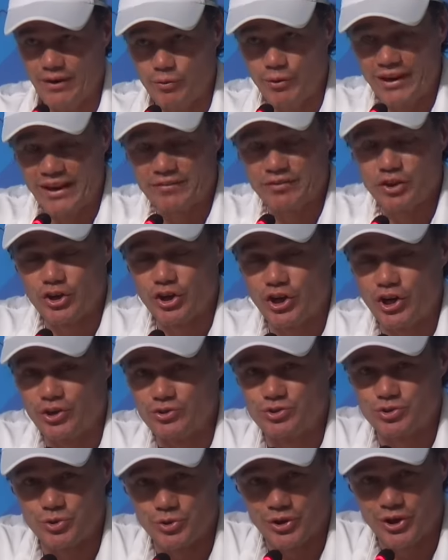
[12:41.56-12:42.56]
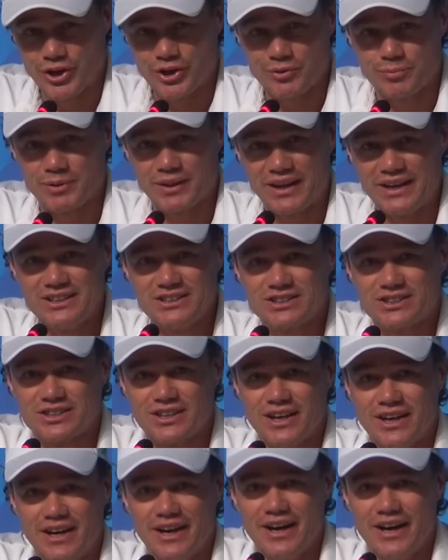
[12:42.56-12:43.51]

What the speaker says: Whenever you go to another place,